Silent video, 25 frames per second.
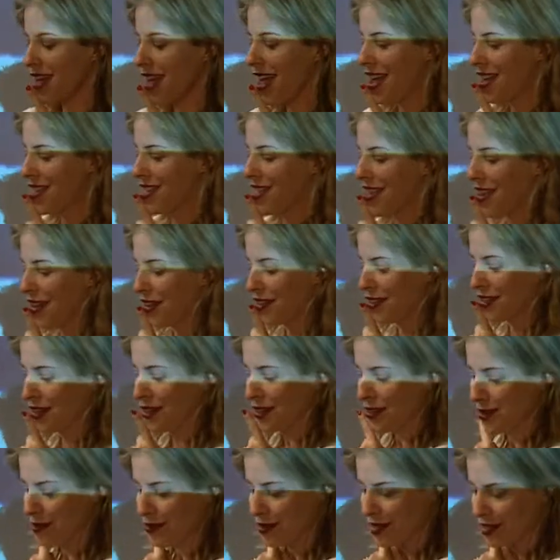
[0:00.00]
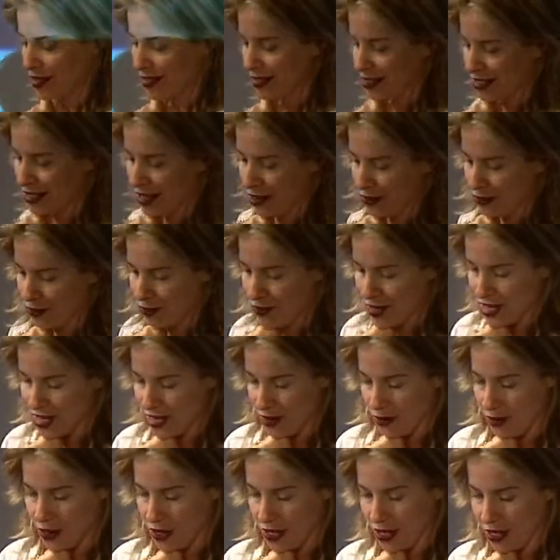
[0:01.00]
and then I'll tell you what stuff we did
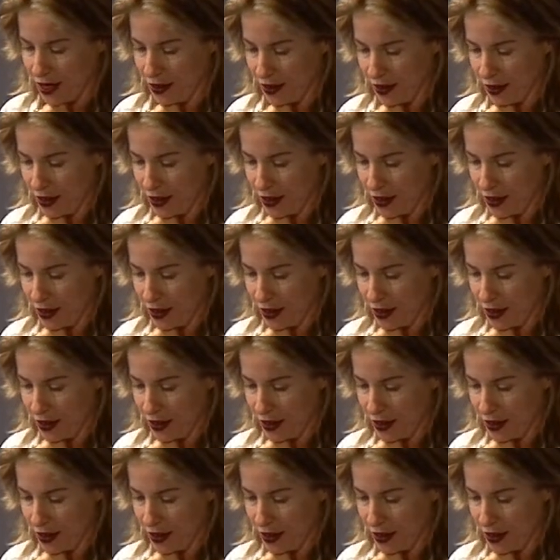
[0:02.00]
with it.